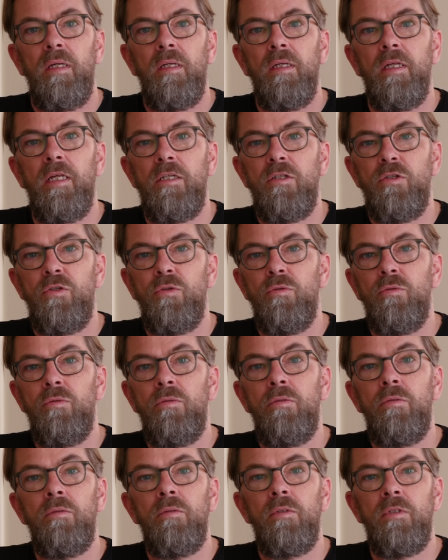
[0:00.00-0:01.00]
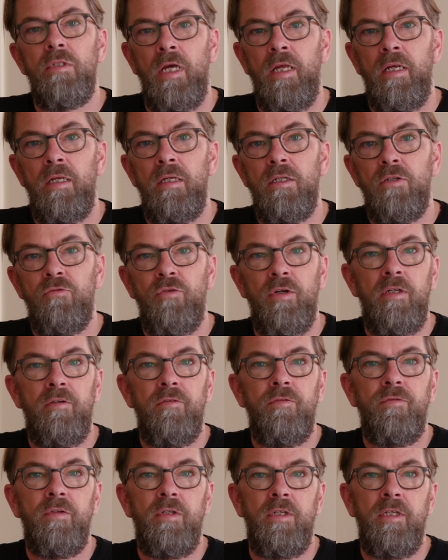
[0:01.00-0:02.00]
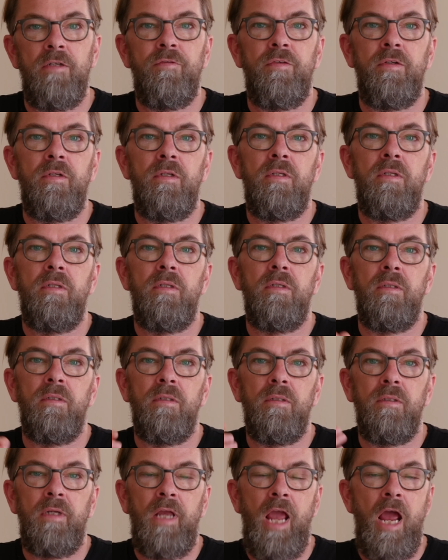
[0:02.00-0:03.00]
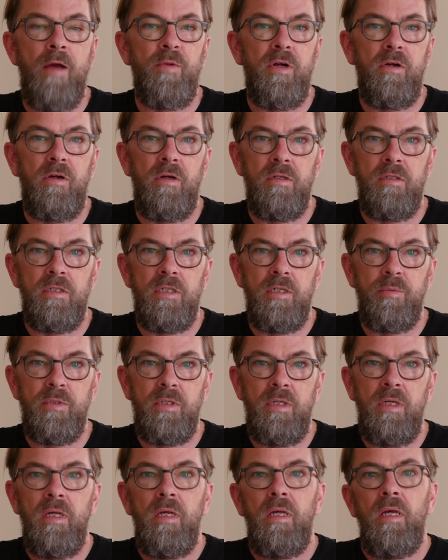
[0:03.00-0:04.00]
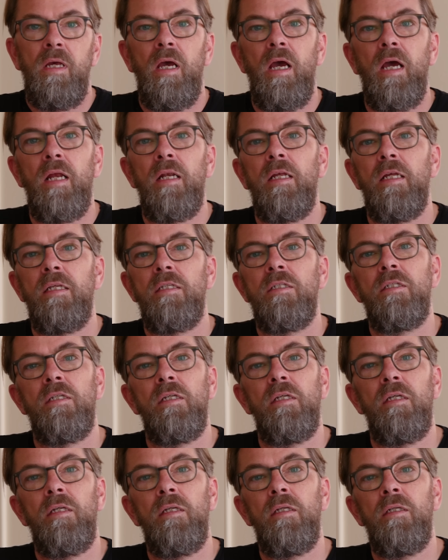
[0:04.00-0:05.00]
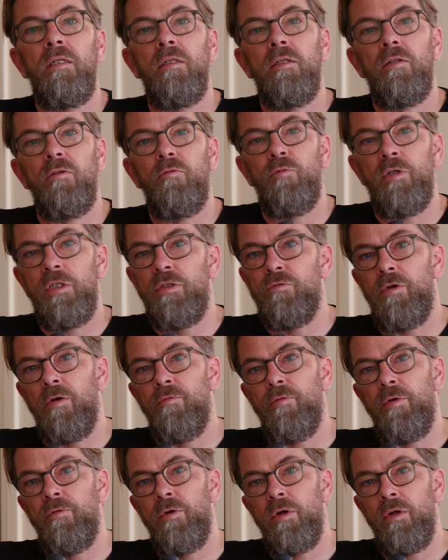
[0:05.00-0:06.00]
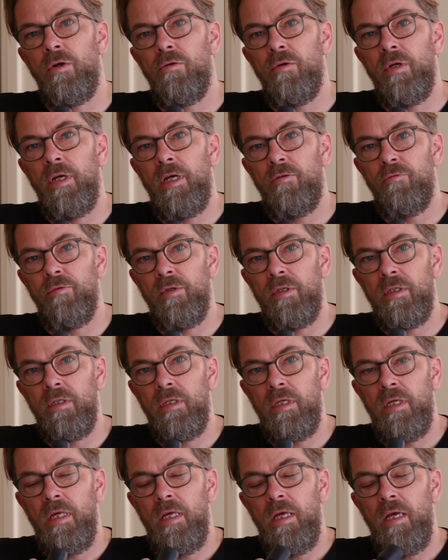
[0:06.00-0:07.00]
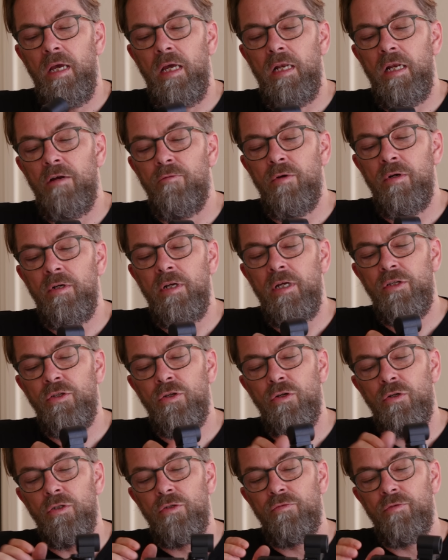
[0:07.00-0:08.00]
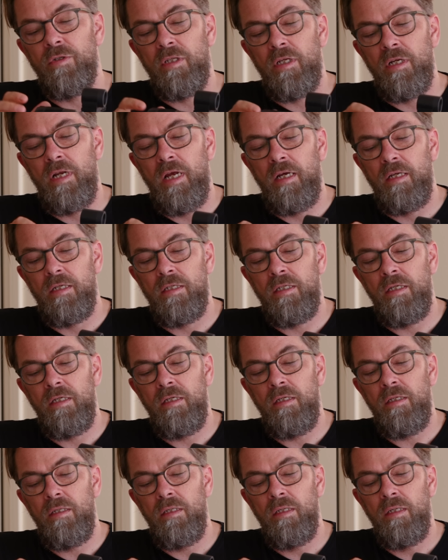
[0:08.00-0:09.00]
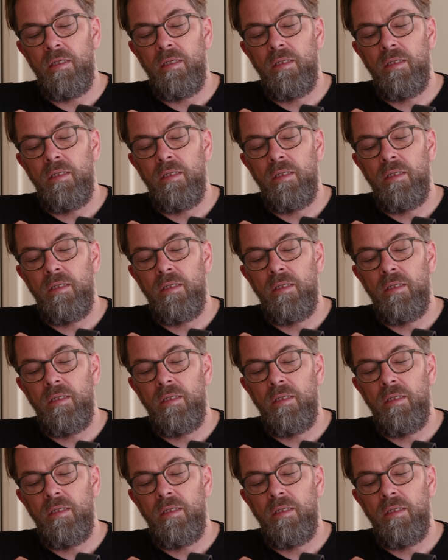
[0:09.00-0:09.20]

Let's do 10, 12 different uh, camera concepts and let's see which one we want to go ahead with. And the one they chose was the Leica T,